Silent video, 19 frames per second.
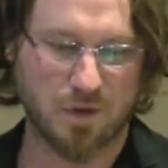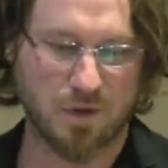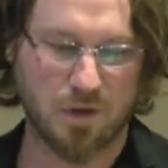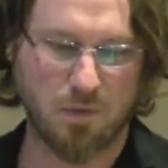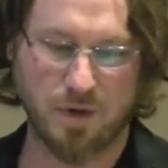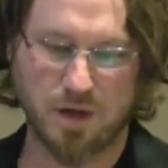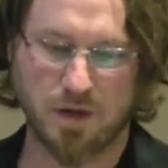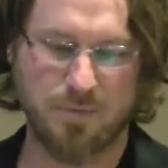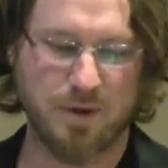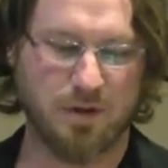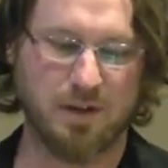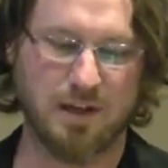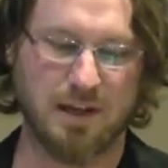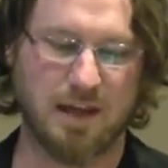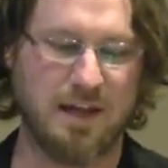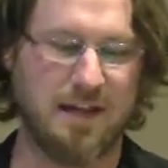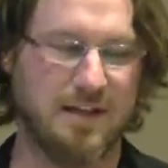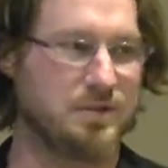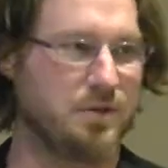when you're building
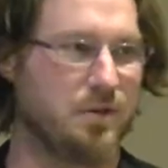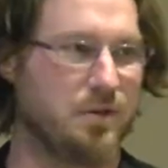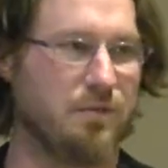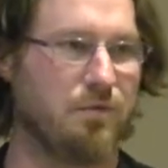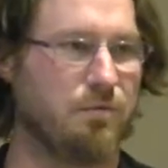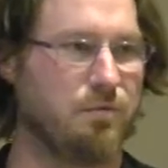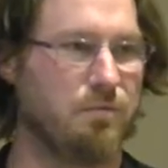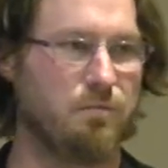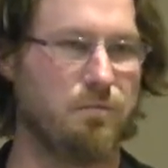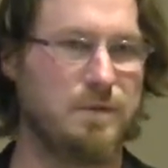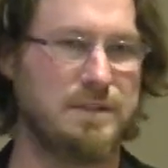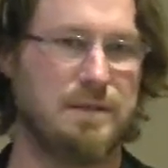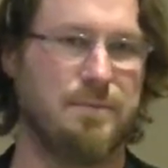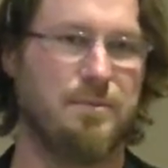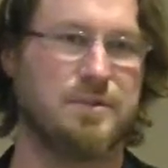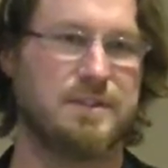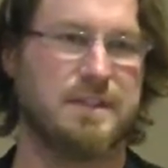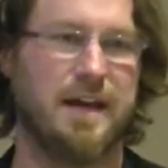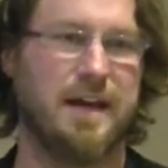any sort of
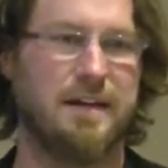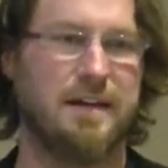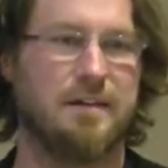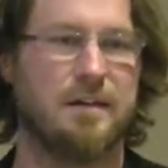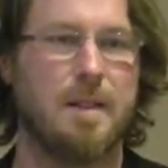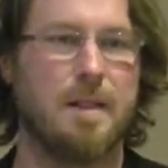reasonable site.